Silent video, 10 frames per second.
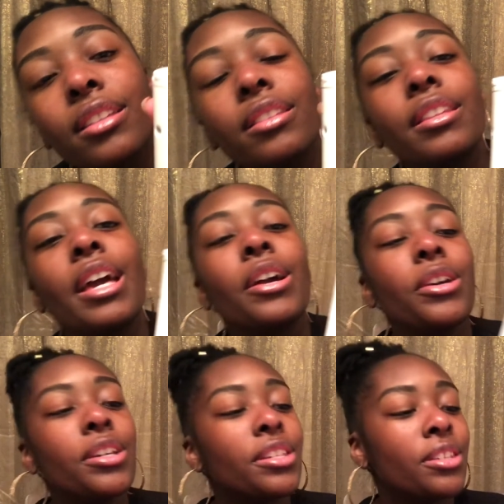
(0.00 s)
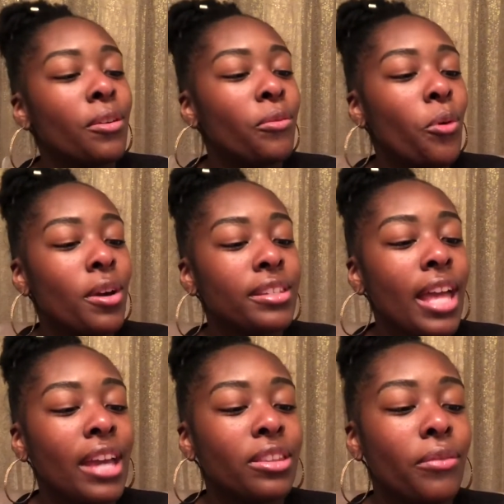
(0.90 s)
there is a voice
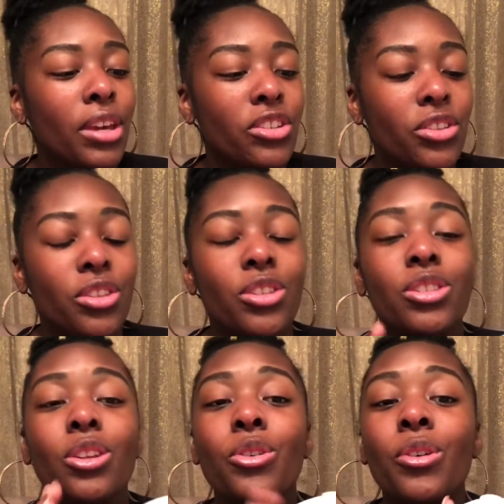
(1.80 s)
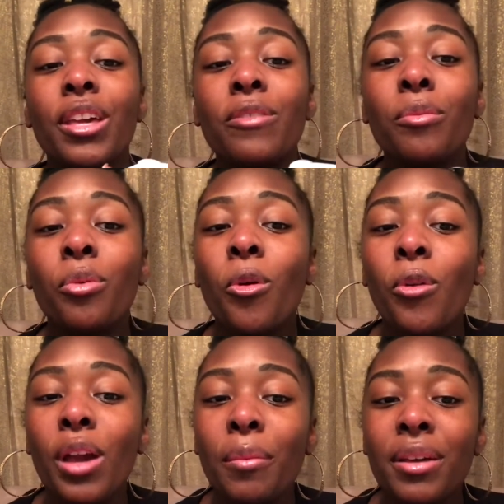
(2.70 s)
activation. So you can even
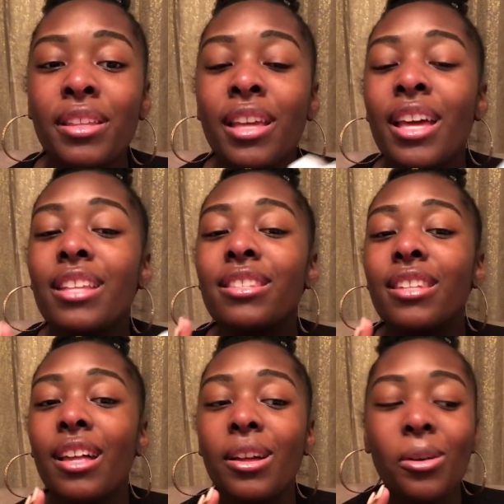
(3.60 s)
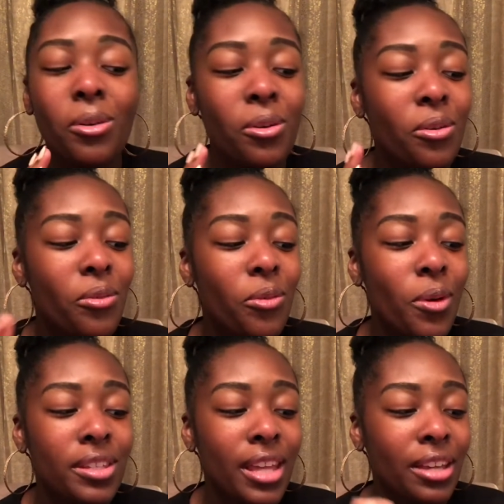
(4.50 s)
program it to
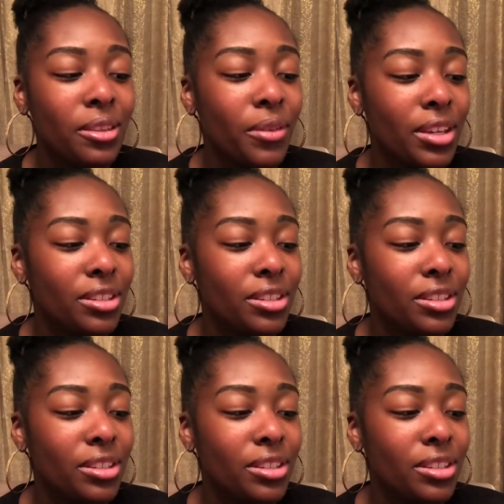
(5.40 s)
voice activate.